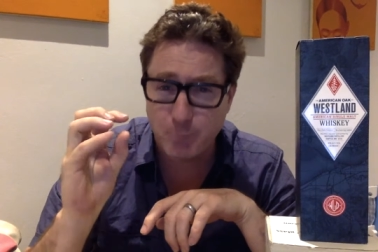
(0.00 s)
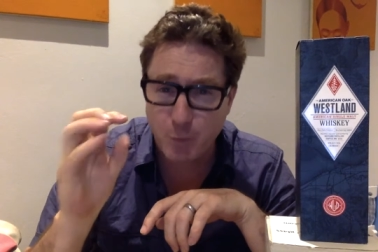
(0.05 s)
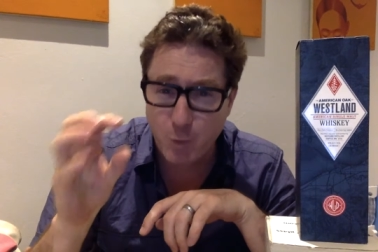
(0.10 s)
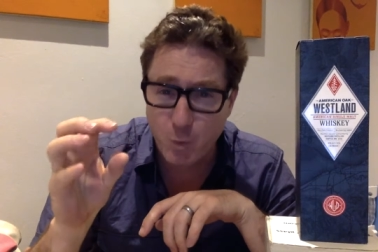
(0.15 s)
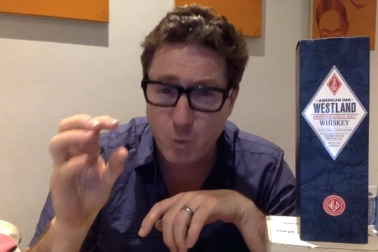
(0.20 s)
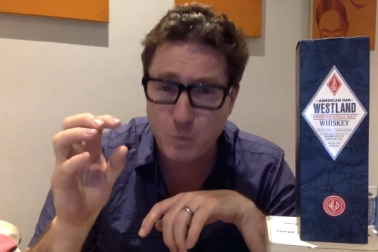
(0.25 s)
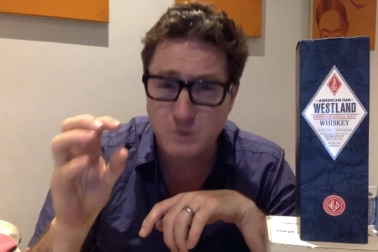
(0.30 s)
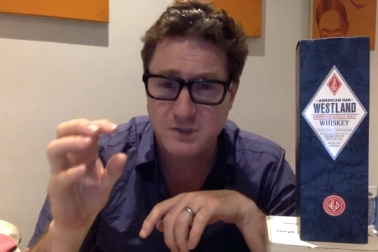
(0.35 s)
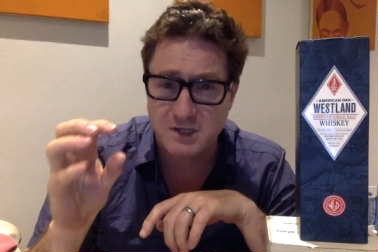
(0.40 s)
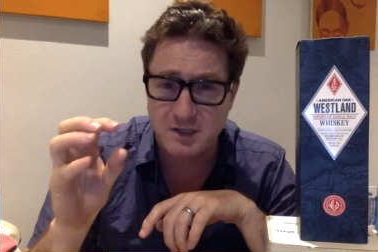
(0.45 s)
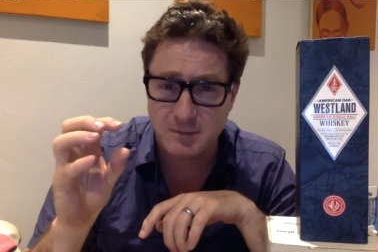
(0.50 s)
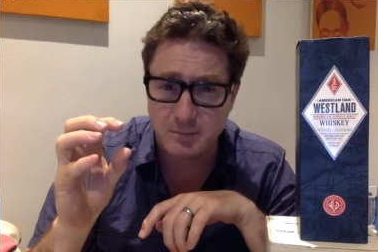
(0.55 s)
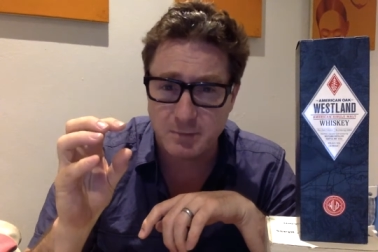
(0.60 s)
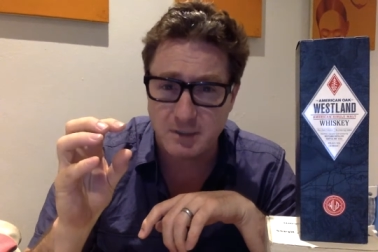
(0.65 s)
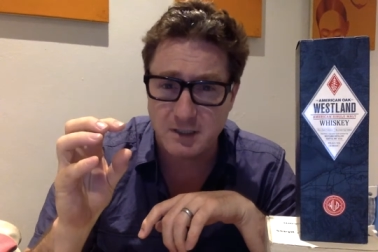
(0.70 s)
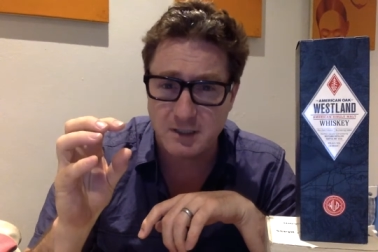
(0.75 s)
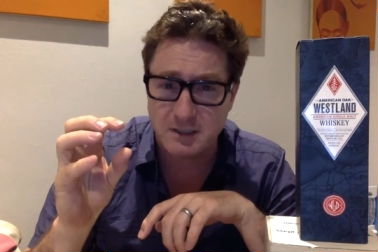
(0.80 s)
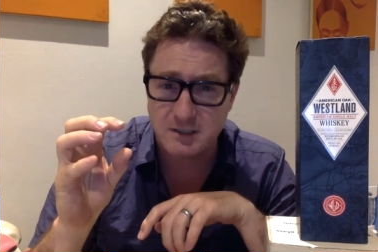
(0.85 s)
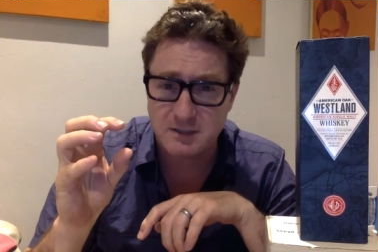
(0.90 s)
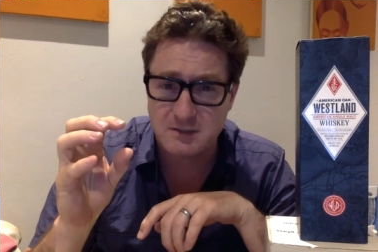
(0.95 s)
porter
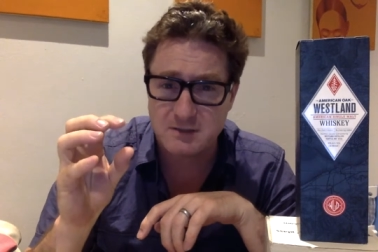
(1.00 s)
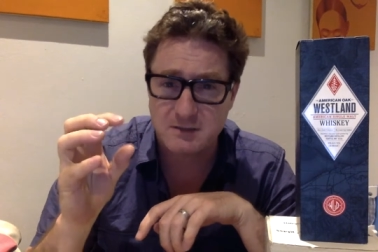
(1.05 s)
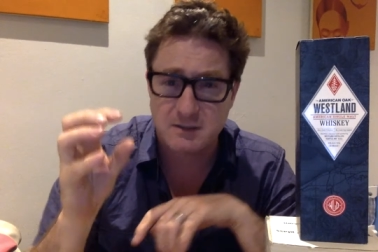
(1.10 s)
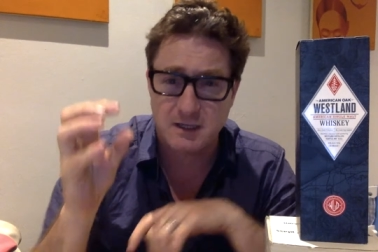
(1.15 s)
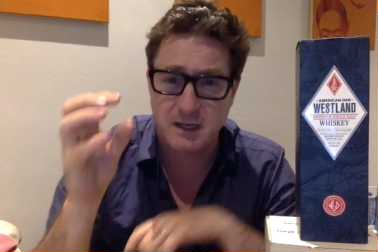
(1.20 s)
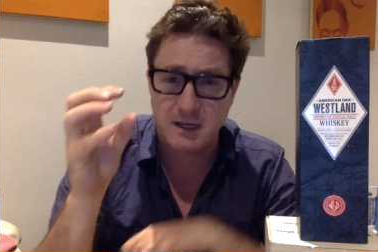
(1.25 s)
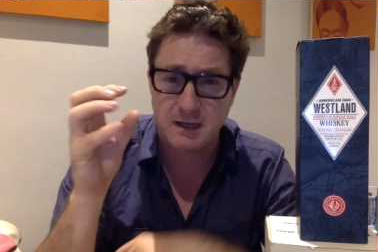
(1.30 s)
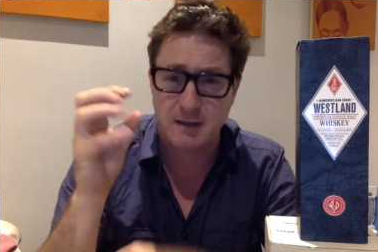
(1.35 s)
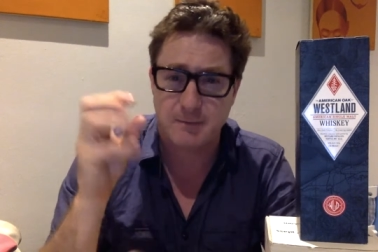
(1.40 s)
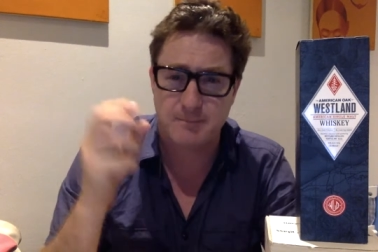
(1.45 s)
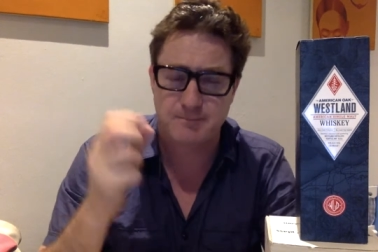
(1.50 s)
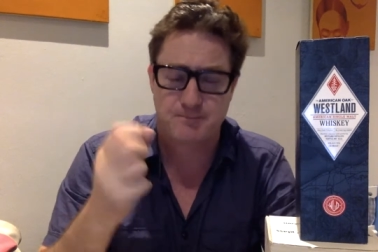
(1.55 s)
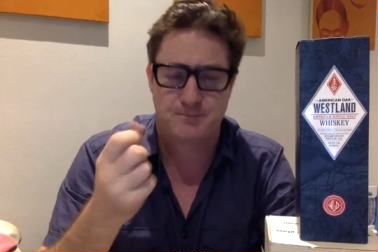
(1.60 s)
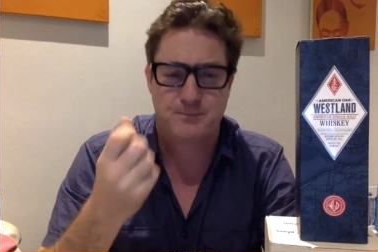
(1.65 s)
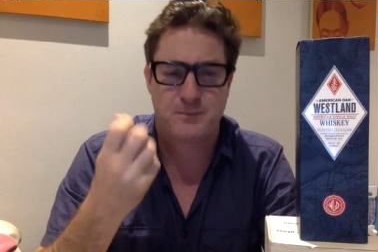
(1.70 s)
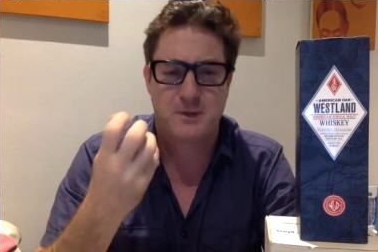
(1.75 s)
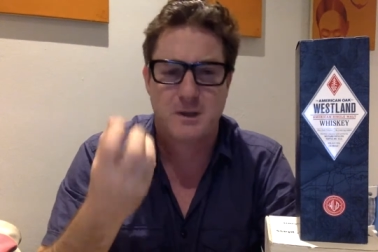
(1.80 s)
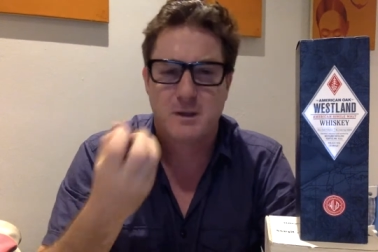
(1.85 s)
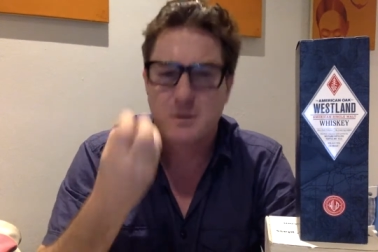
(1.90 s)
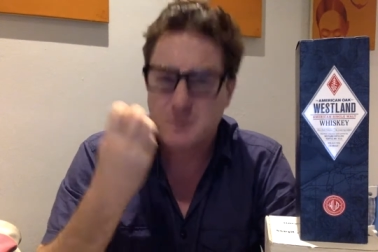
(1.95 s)
beers,
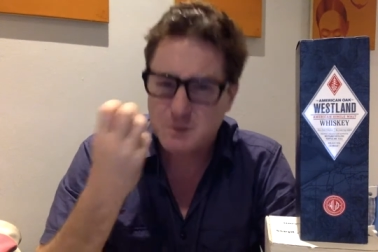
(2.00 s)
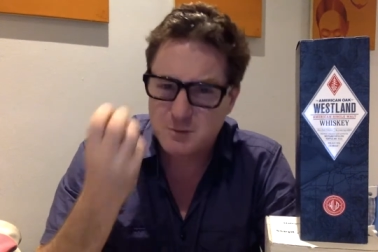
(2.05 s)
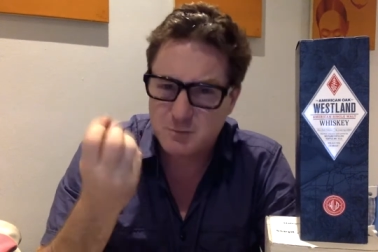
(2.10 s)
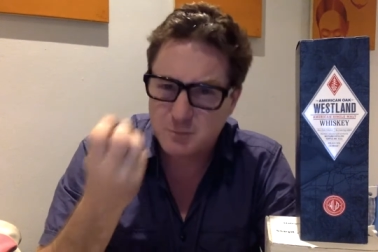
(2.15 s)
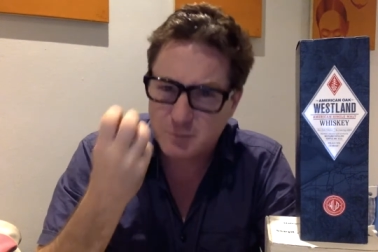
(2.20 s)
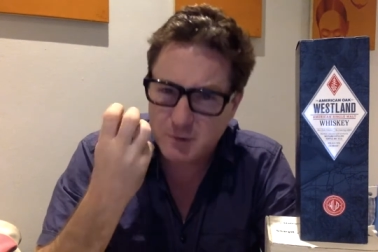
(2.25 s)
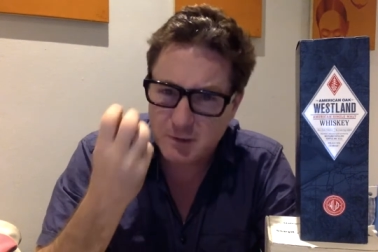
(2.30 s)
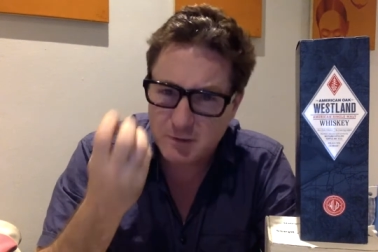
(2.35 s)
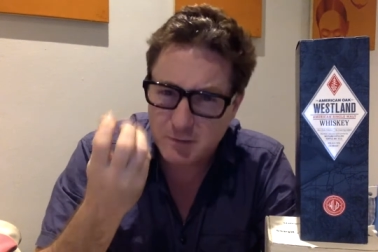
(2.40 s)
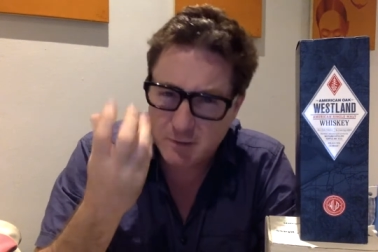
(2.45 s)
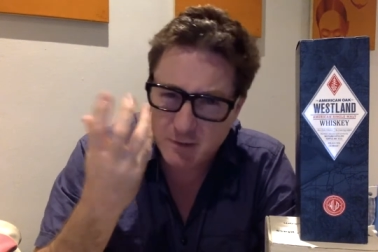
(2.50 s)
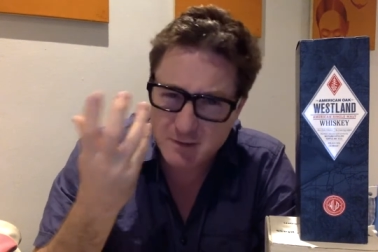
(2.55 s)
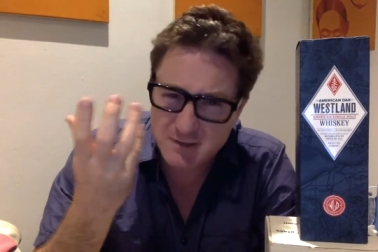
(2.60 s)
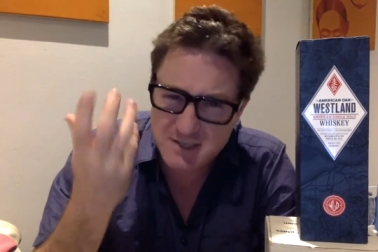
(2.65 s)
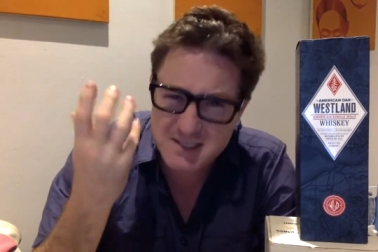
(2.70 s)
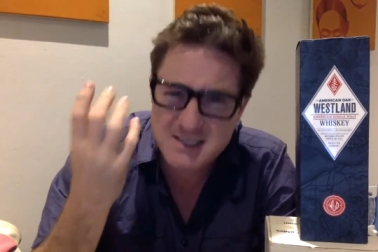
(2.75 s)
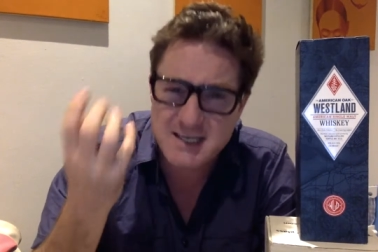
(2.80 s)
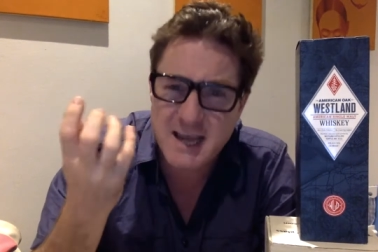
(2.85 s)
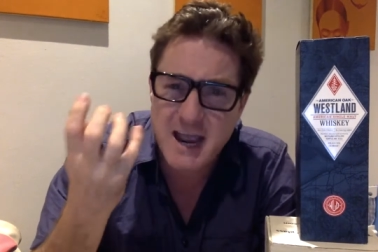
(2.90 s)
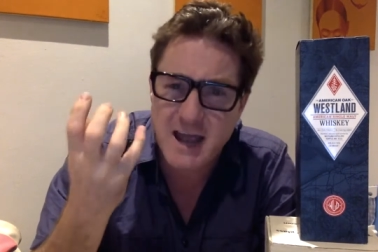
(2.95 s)
which are real
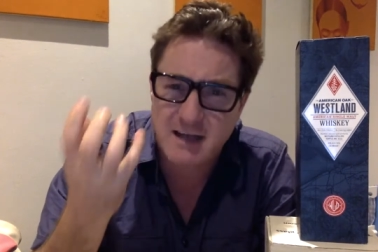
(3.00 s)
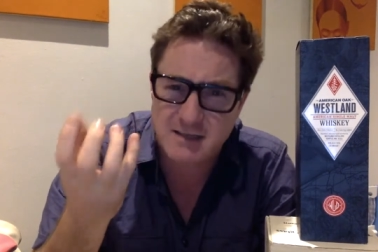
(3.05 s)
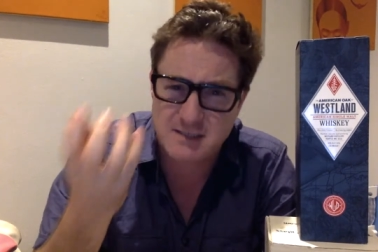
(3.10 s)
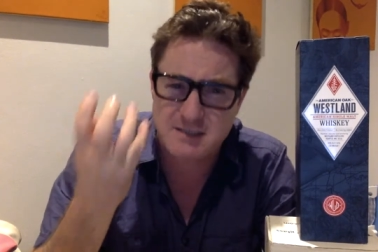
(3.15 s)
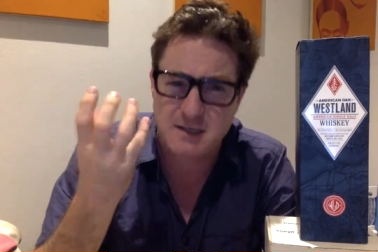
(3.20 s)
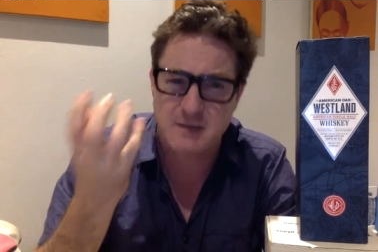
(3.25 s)
stouts,